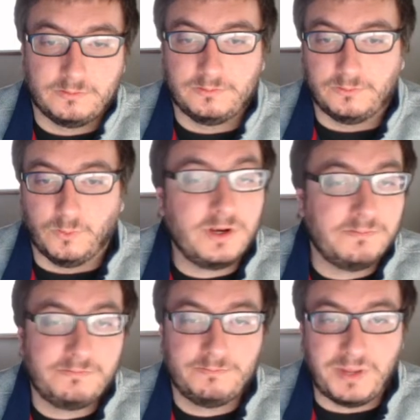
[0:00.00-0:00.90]

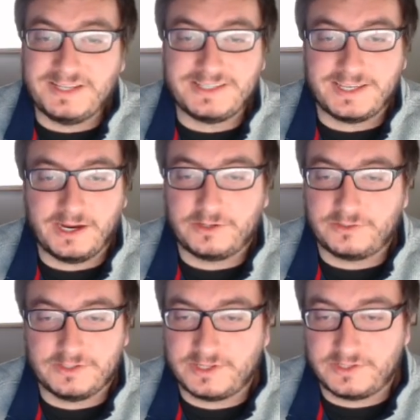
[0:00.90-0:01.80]
one basic
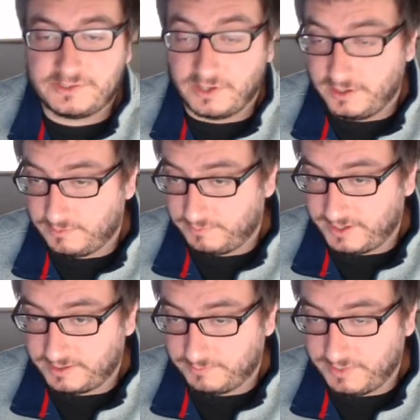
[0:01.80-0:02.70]
characteristic
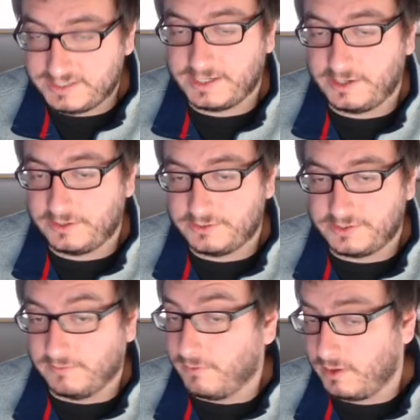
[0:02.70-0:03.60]

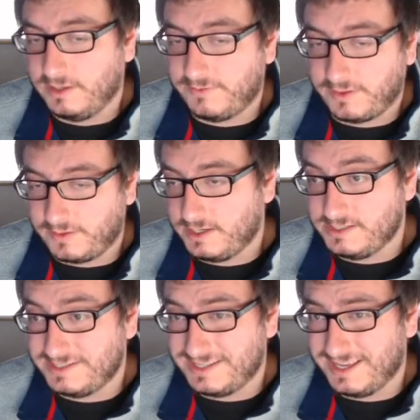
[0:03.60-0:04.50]
of all living thing
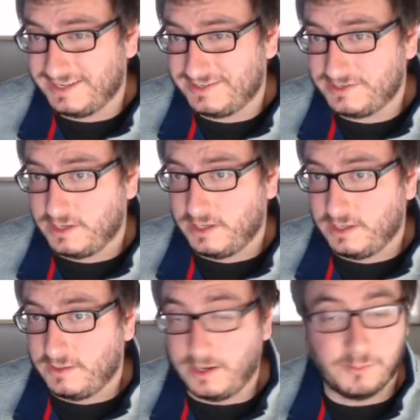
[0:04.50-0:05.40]
is that
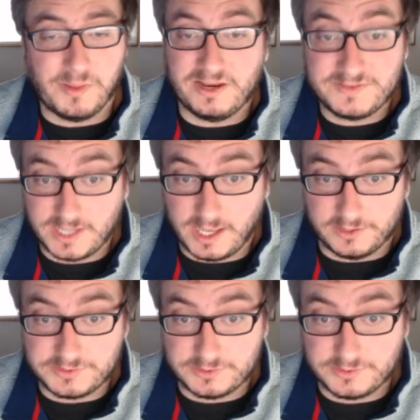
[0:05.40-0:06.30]
they are made of
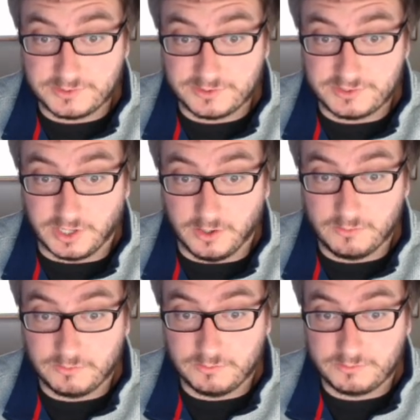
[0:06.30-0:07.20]
cells. So
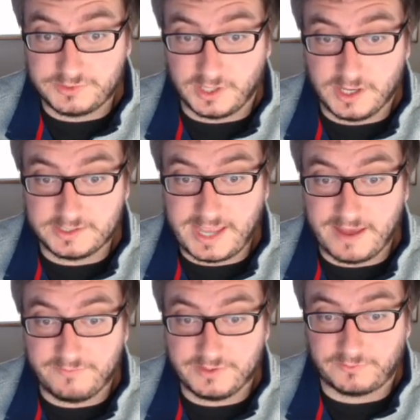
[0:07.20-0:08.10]
slugs,
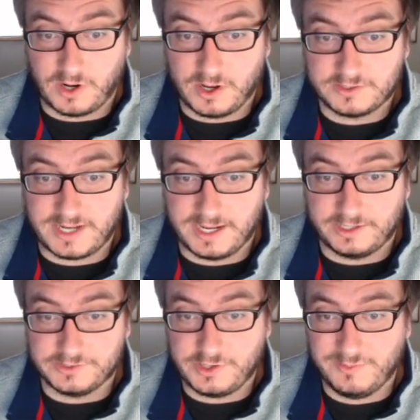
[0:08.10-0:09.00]
catfish, frogs,
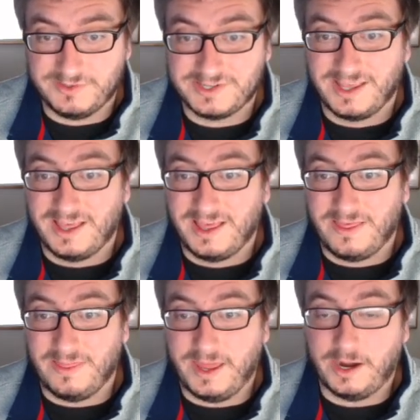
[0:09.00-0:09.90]
tigers, humans,
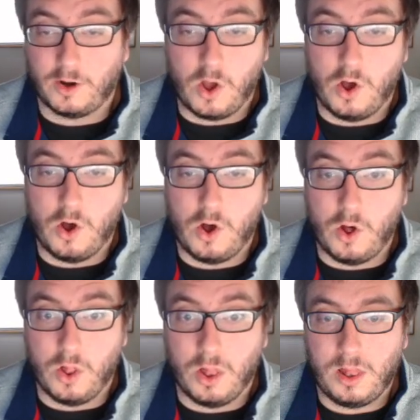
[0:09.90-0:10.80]
they are
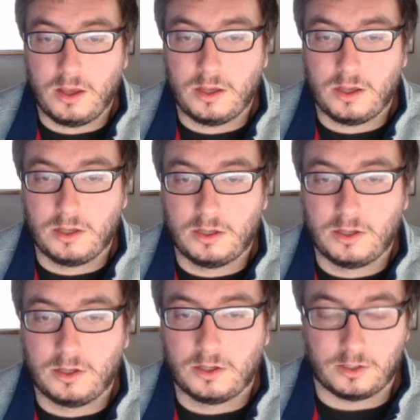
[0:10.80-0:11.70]
all
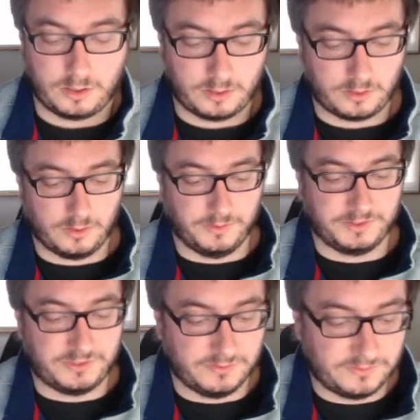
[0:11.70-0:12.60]
going
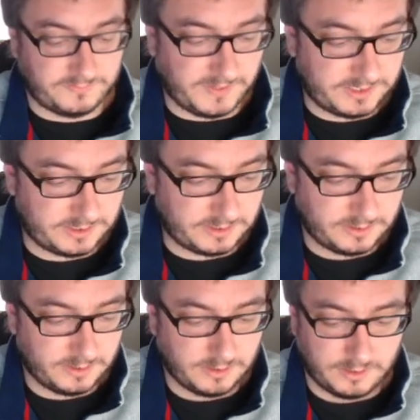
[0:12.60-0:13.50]
to fit
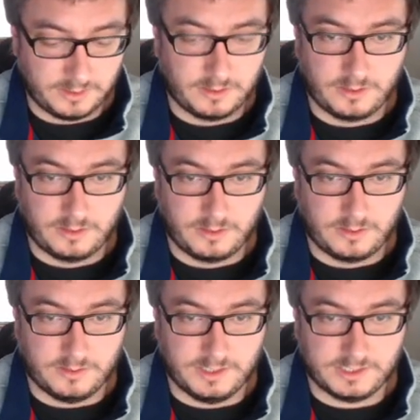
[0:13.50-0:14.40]

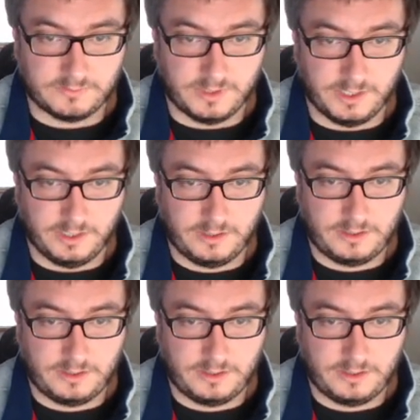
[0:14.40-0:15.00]
this one.